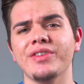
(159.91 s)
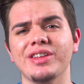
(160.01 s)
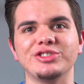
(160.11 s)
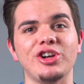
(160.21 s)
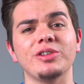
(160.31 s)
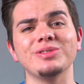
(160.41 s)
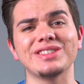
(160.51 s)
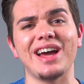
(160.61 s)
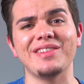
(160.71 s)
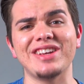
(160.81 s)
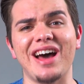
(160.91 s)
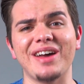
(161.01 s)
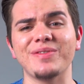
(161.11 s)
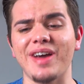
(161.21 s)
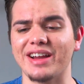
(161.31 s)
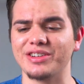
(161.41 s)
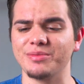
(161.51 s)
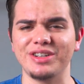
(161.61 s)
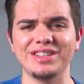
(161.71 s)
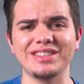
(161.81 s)
The chocolate was kind of a non-factor,
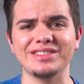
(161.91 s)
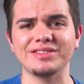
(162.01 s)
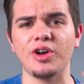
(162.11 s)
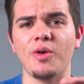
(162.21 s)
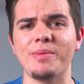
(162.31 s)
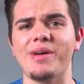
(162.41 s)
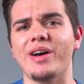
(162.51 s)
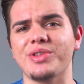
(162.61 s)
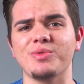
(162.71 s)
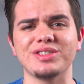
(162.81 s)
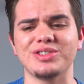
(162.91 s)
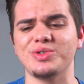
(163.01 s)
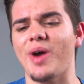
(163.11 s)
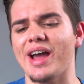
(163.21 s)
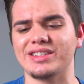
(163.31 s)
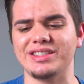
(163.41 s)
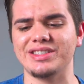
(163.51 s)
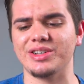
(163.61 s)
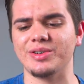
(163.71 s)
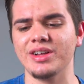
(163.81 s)
but it didn't coat my mouth. It wasn't too waxy,
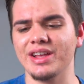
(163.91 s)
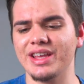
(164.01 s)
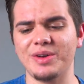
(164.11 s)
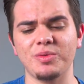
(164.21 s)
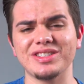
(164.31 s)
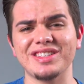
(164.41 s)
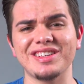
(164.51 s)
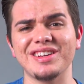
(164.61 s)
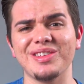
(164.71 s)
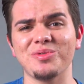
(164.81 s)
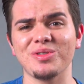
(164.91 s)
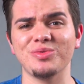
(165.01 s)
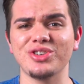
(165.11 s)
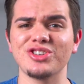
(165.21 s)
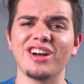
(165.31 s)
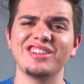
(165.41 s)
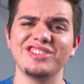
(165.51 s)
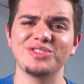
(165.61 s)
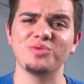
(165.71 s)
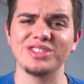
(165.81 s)
so it wasn't the end of the world with the chocolate. It
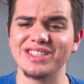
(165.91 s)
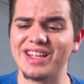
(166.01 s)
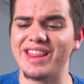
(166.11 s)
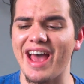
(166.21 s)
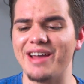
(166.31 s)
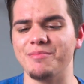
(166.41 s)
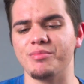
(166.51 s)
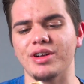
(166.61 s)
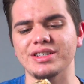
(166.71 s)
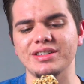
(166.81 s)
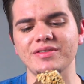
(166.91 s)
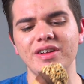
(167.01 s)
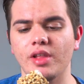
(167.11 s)
just wasn't that impressive.